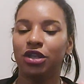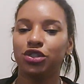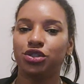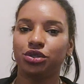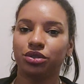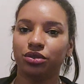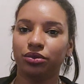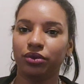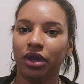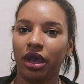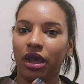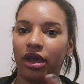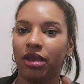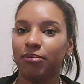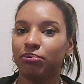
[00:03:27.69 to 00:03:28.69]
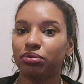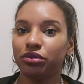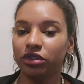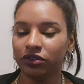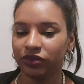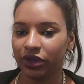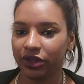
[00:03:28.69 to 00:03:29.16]
to
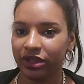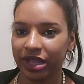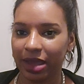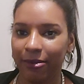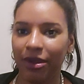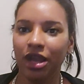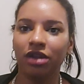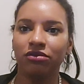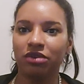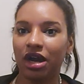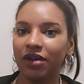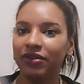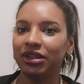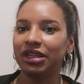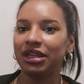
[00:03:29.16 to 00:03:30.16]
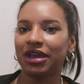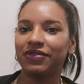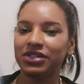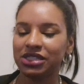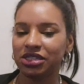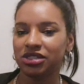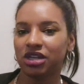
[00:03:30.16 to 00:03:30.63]
improve on them, rather than having
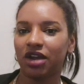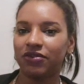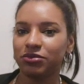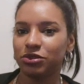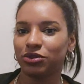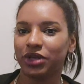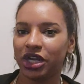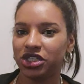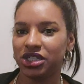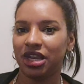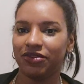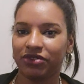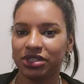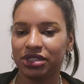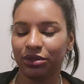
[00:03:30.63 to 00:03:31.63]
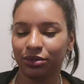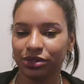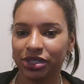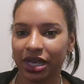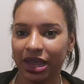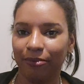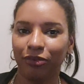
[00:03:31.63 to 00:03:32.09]
to start from scratch every single
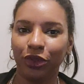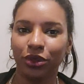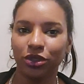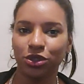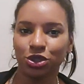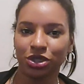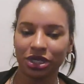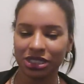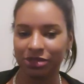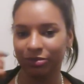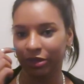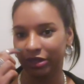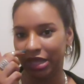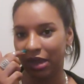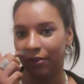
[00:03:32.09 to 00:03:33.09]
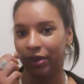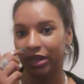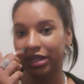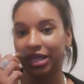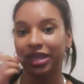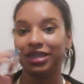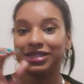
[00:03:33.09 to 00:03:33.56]
time. You can trust me on that
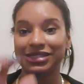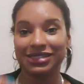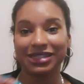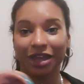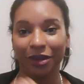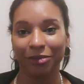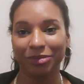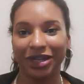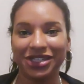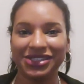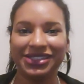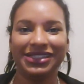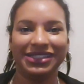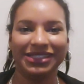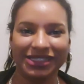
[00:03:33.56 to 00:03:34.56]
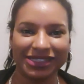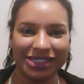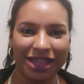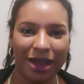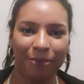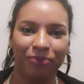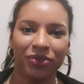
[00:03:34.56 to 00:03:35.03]
one. It is so much
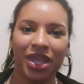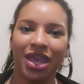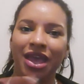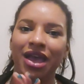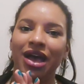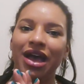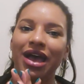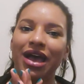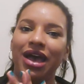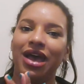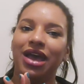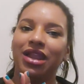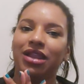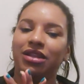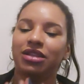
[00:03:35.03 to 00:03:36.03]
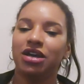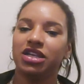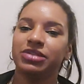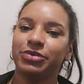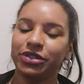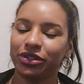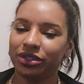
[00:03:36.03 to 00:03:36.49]
easier.
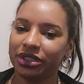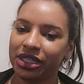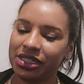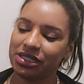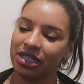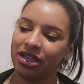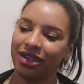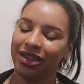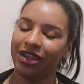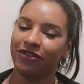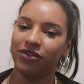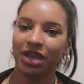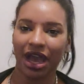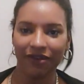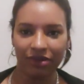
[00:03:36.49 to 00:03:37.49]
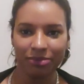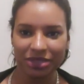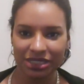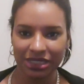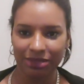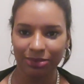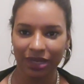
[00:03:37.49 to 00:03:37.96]
Last but not least, if you have a
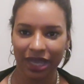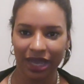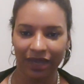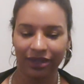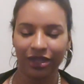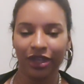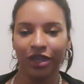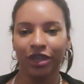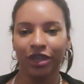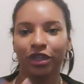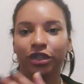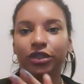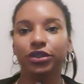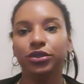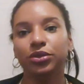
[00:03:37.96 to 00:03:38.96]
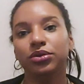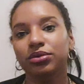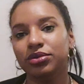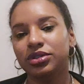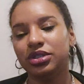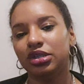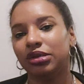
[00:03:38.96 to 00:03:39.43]
business plan,
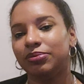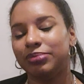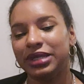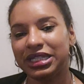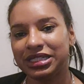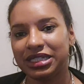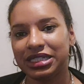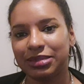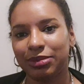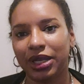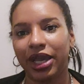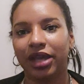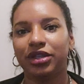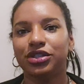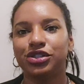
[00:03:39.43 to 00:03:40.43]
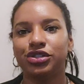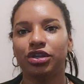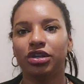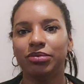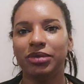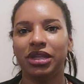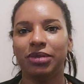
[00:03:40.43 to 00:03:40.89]
use your business plan.
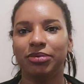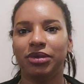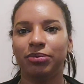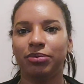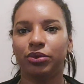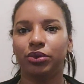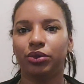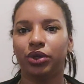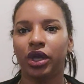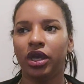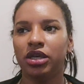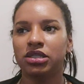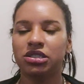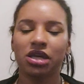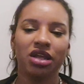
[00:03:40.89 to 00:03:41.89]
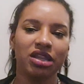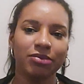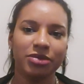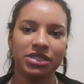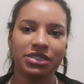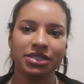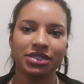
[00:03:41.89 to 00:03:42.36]
So many people start their
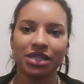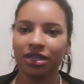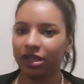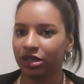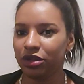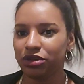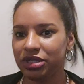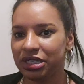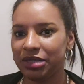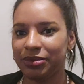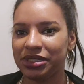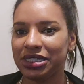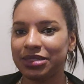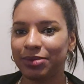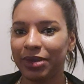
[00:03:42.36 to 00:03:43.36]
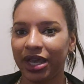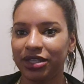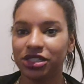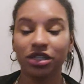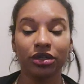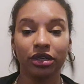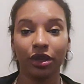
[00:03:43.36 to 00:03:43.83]
business and they don't need a business plan,
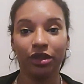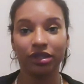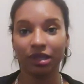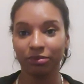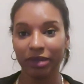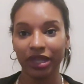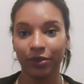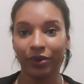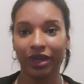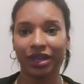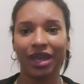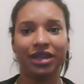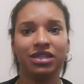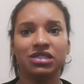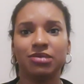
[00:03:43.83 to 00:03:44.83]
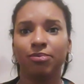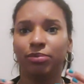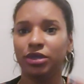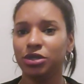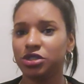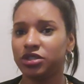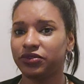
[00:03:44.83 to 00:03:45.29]
so they'll go and they'll make one, and it's
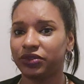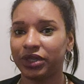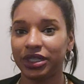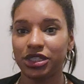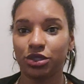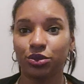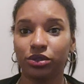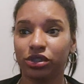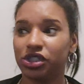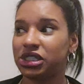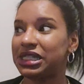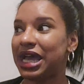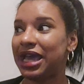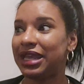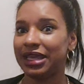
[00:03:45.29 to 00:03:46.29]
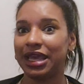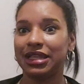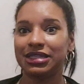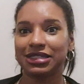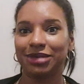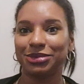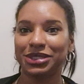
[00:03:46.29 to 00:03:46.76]
beautiful and it's gorgeous, and it
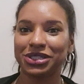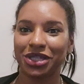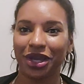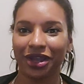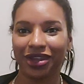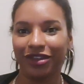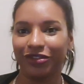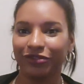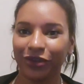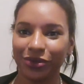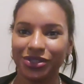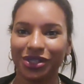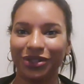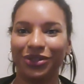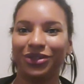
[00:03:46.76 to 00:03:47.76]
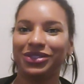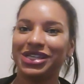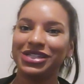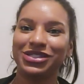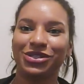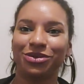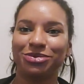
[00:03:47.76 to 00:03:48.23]
ends up stuck in a folder on a
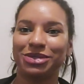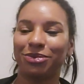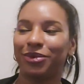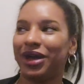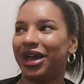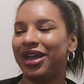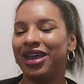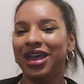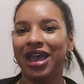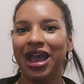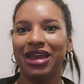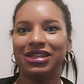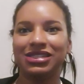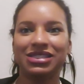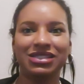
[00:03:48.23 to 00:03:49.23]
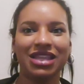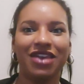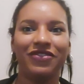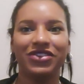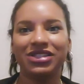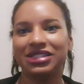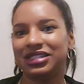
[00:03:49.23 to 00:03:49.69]
desktop somewhere, and it's
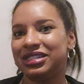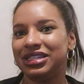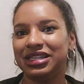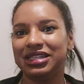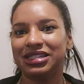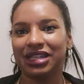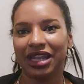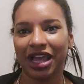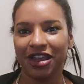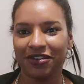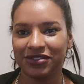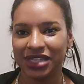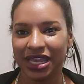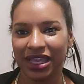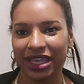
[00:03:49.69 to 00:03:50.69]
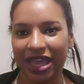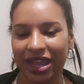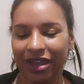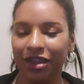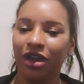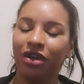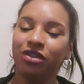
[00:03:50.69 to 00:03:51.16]
never sees the light of day
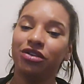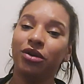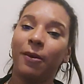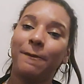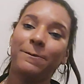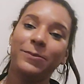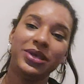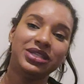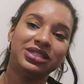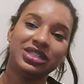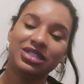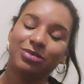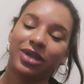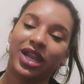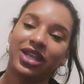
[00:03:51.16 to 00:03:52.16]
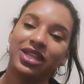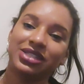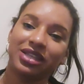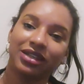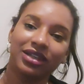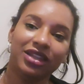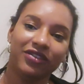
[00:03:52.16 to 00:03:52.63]
again. Your business plan is a
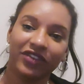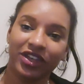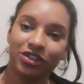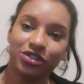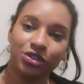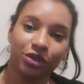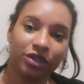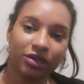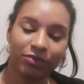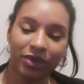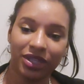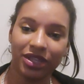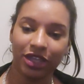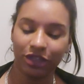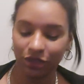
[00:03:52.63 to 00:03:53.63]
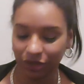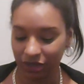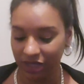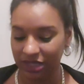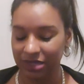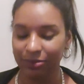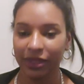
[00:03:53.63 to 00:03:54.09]
living document that you
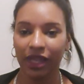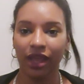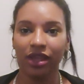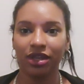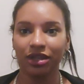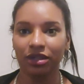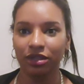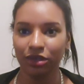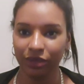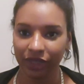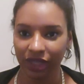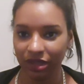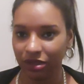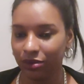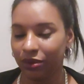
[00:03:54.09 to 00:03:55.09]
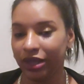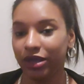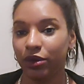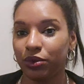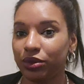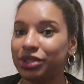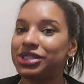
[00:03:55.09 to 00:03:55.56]
need to be looking through it
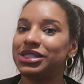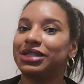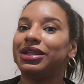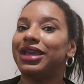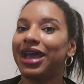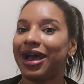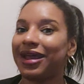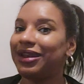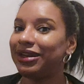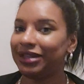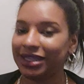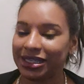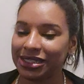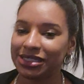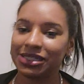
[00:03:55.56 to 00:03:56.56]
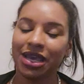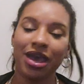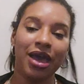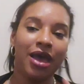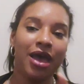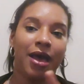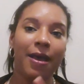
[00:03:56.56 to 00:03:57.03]
quarterly at least,
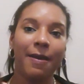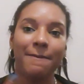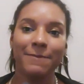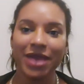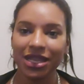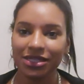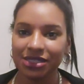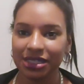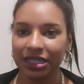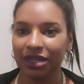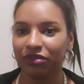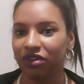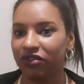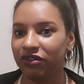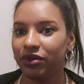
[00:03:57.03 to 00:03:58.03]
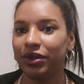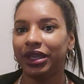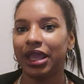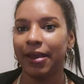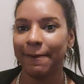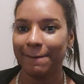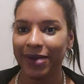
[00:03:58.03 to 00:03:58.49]
amending and reviewing
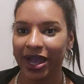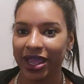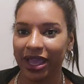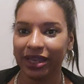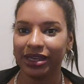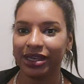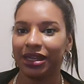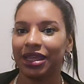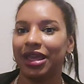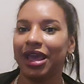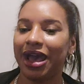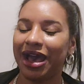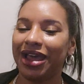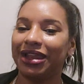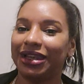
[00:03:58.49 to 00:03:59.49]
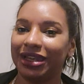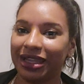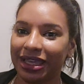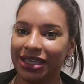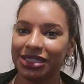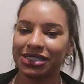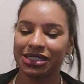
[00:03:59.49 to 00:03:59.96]
it biannually at
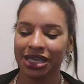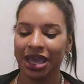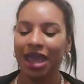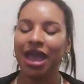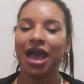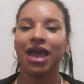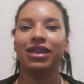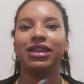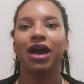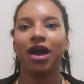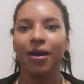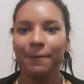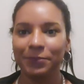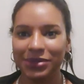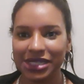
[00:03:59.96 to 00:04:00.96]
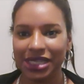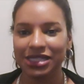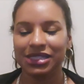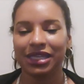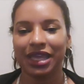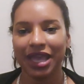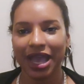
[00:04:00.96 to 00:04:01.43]
least, and
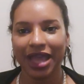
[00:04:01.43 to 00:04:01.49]
updating it